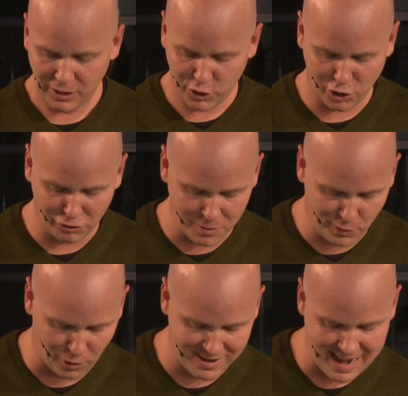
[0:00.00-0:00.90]
Children
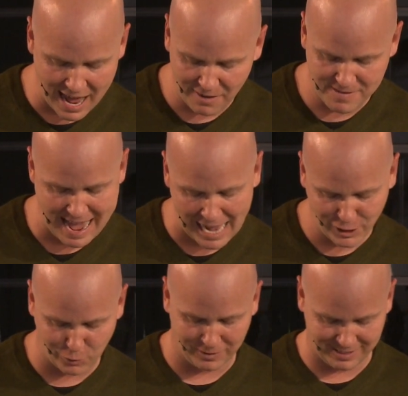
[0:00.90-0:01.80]
born not of
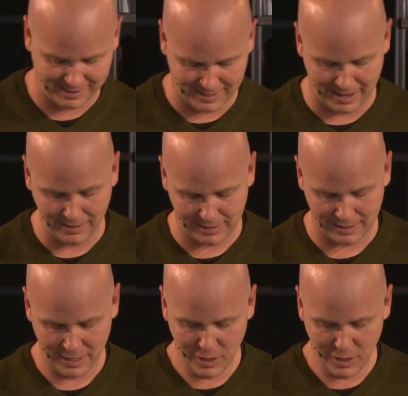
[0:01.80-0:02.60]
natural descent,